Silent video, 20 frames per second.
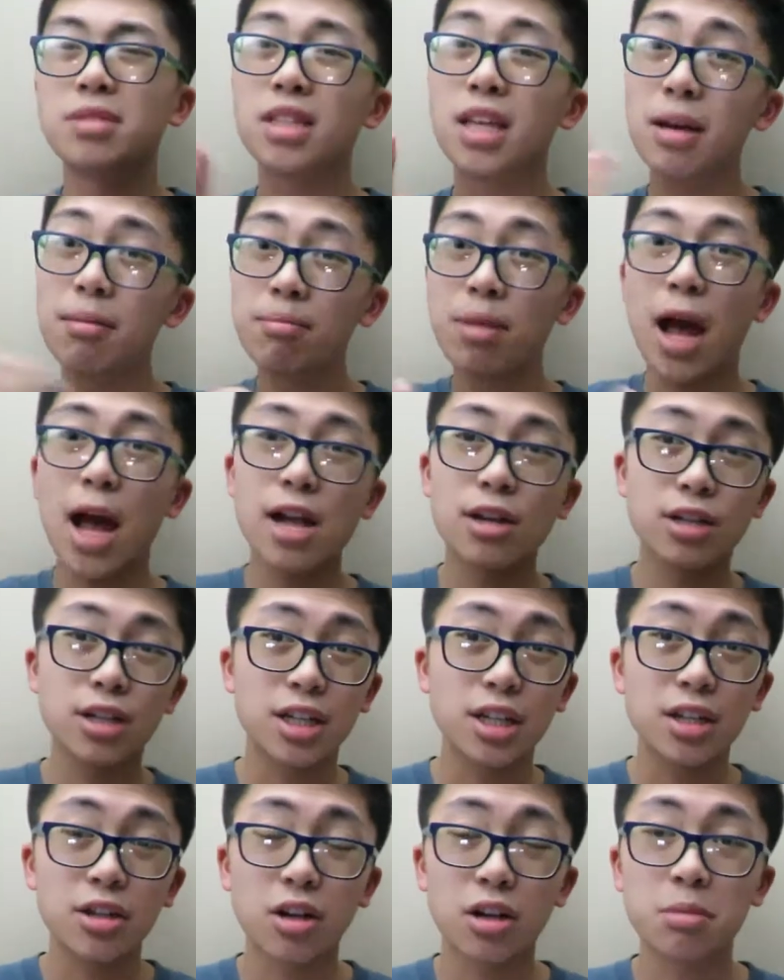Tim
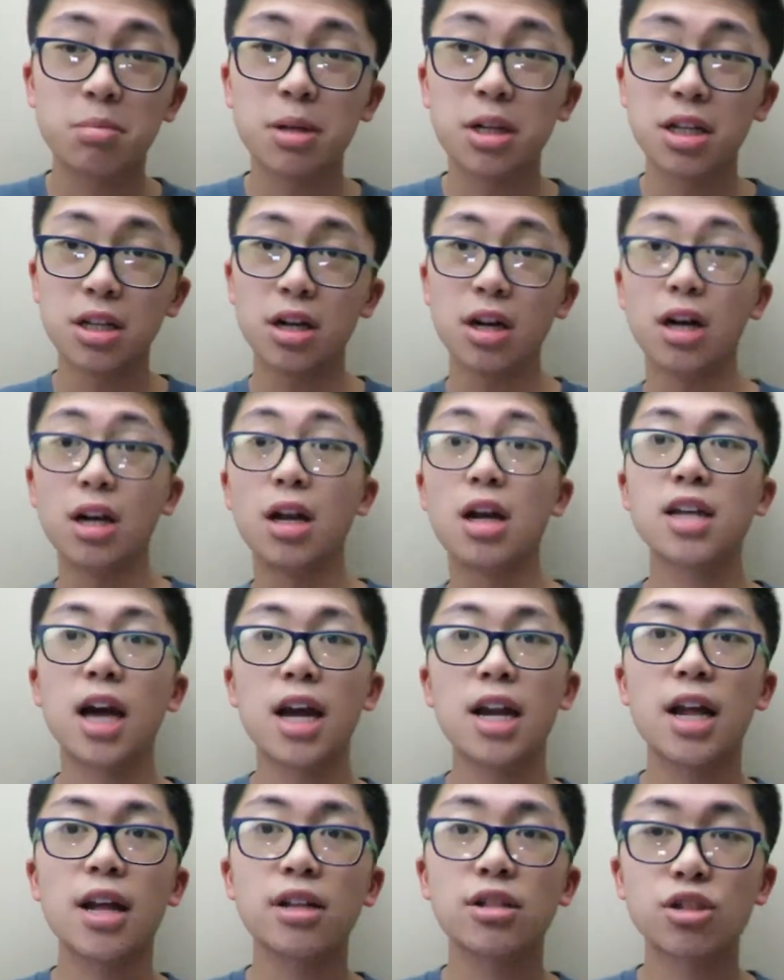Patrick, he looked pretty good.
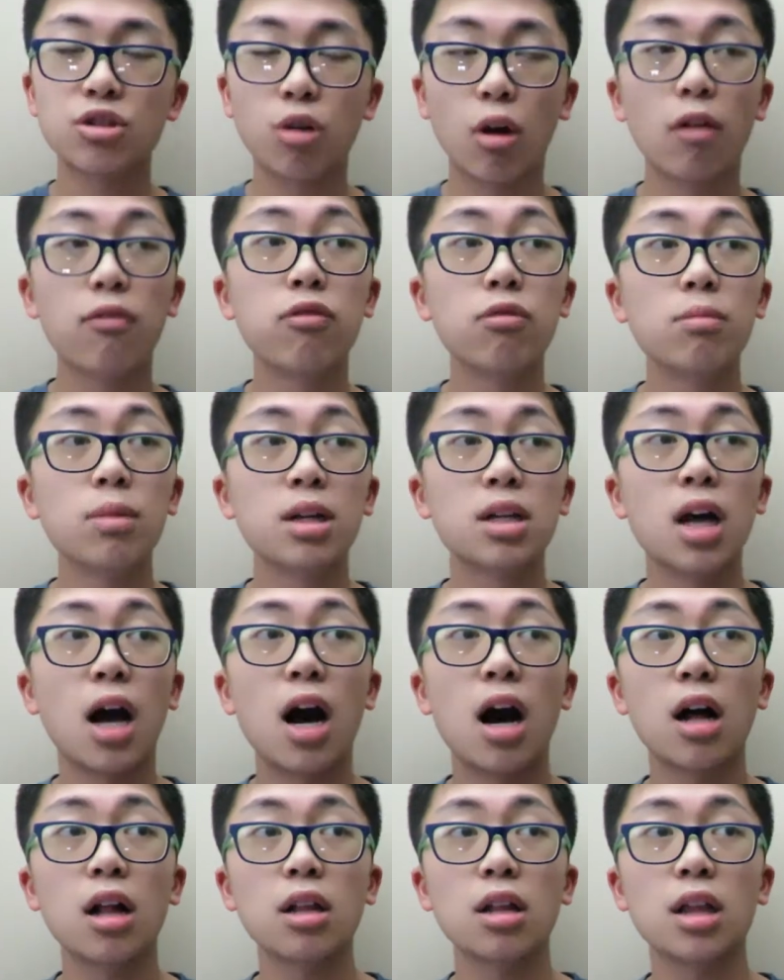Tight ends, Troy
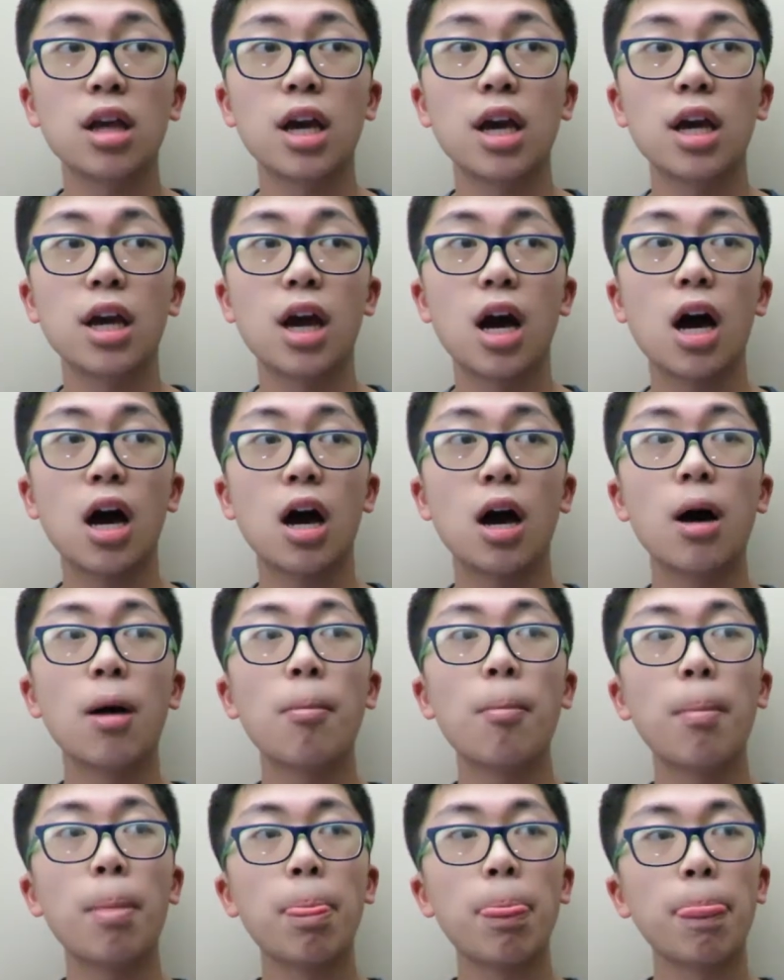
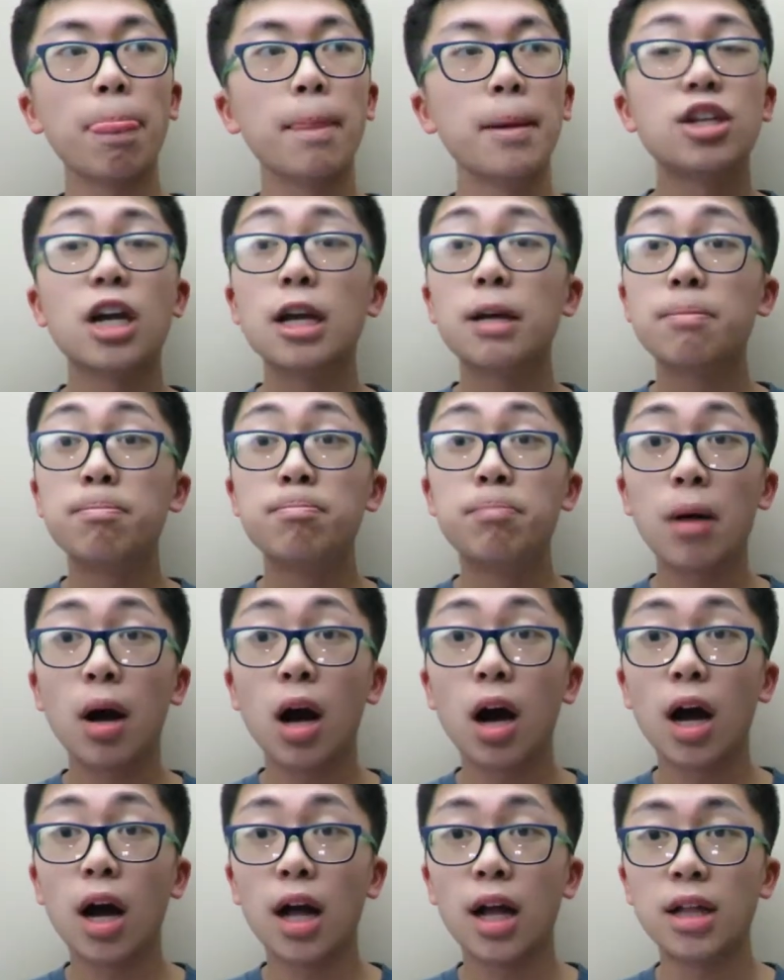Fumagalli, Jake
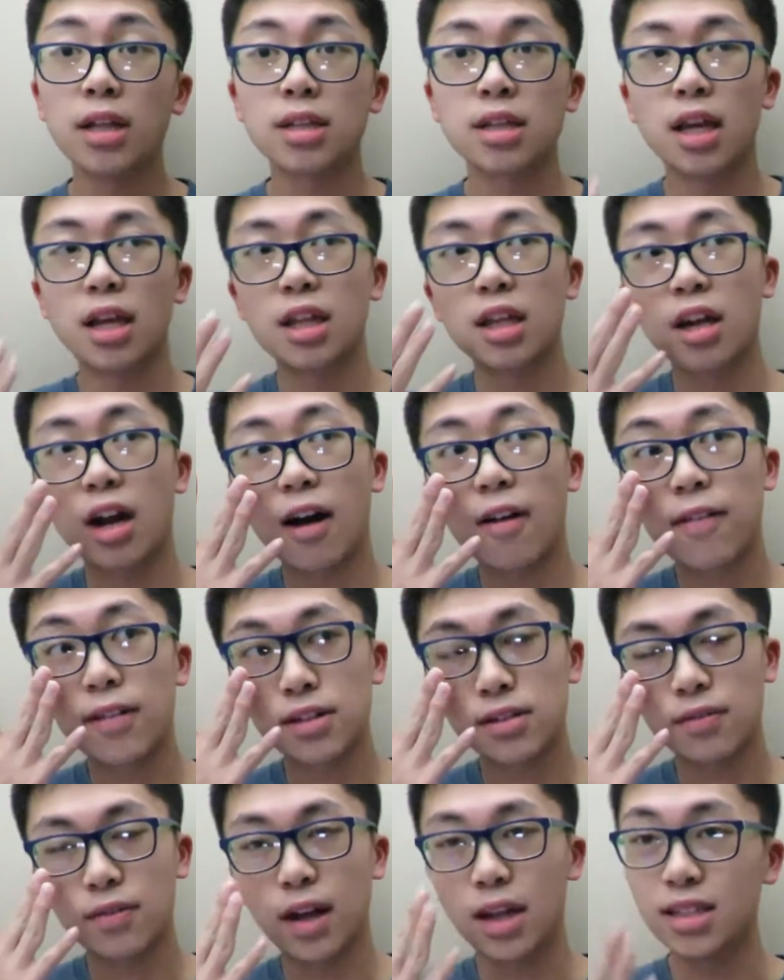Butt, and then
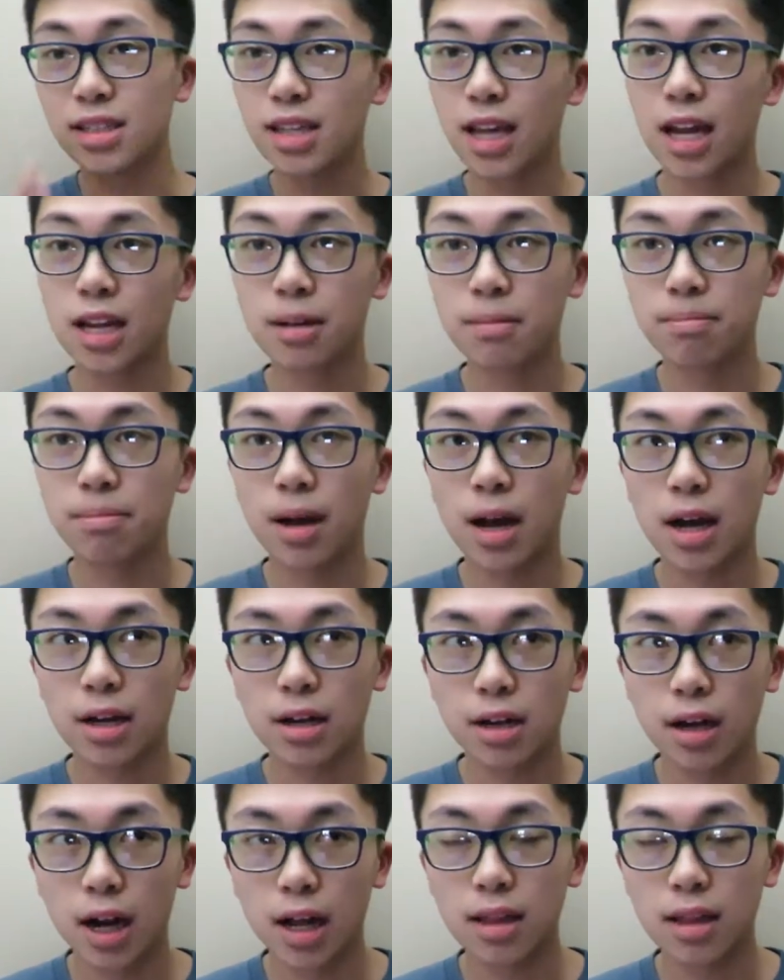offensive line's getting better.